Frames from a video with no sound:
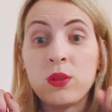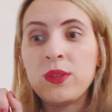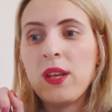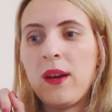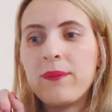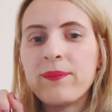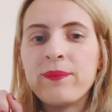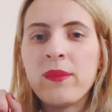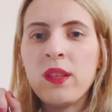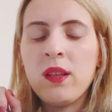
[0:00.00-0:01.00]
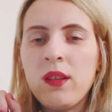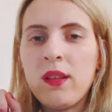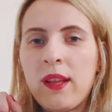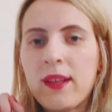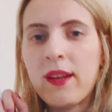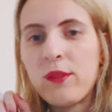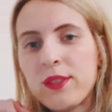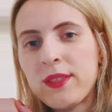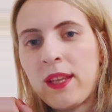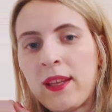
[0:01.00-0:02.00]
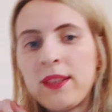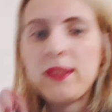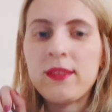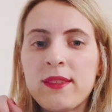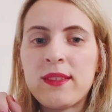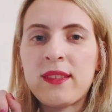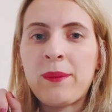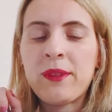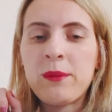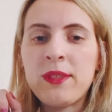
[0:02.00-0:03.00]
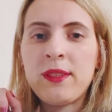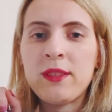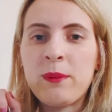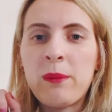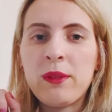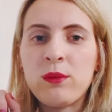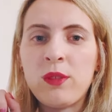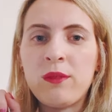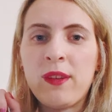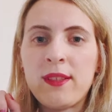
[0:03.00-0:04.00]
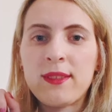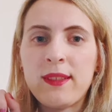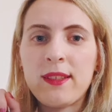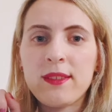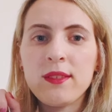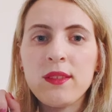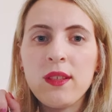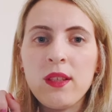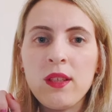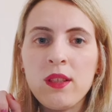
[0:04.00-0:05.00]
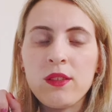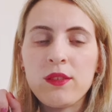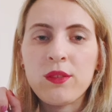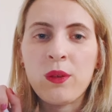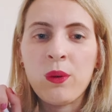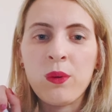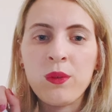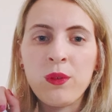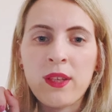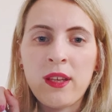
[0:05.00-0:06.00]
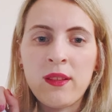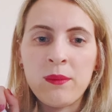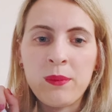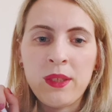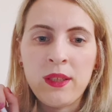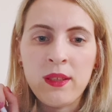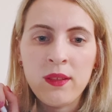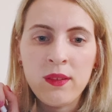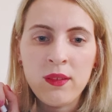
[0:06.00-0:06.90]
yeah, like I was saying, it is sometimes maybe too advanced lesson, so you can be